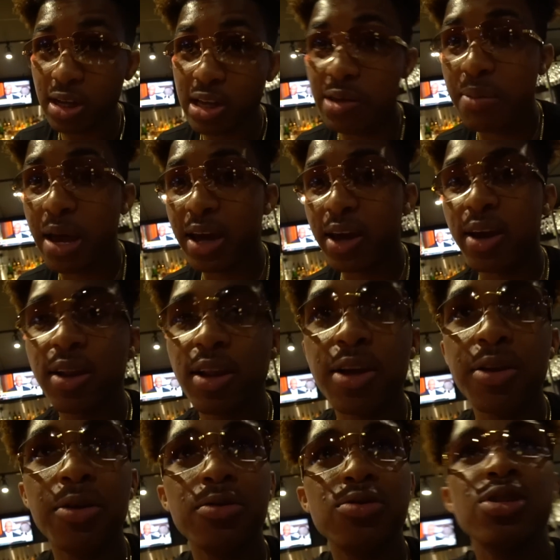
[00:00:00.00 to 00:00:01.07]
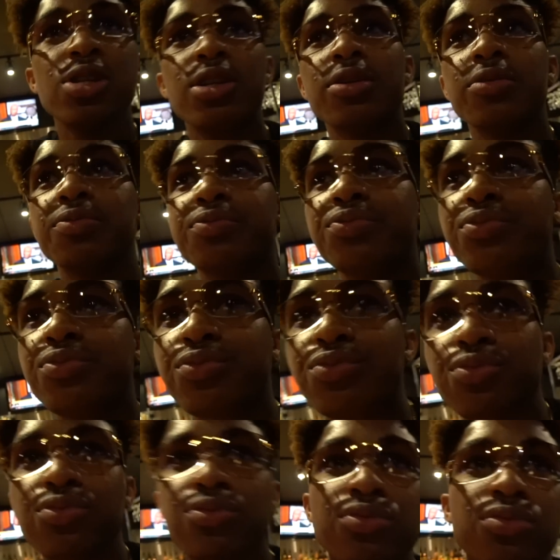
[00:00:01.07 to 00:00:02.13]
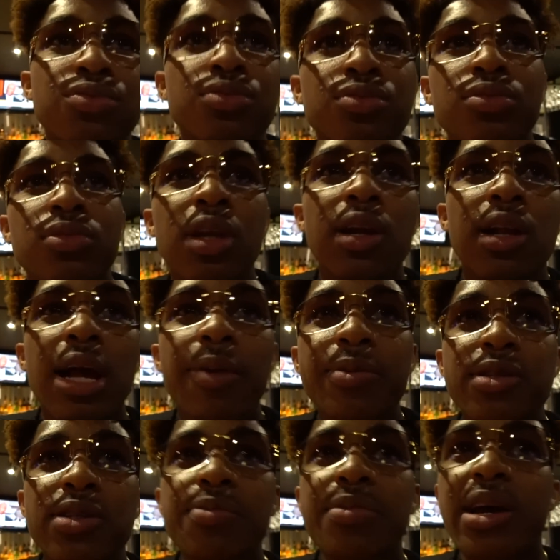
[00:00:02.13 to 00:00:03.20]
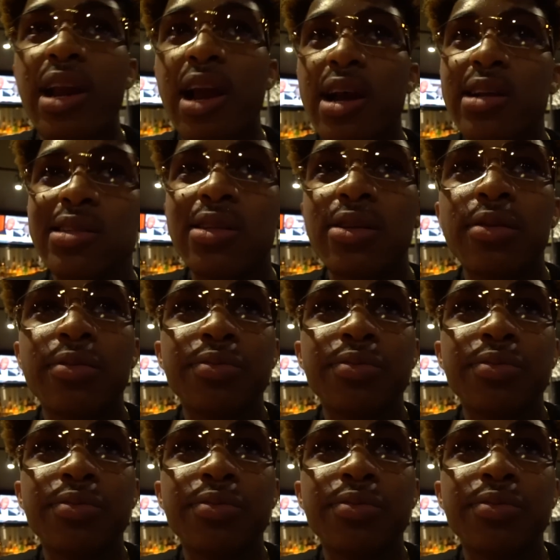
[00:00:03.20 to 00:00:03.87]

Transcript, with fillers: I'm back in LA though, chilling. Clapping somebody on too.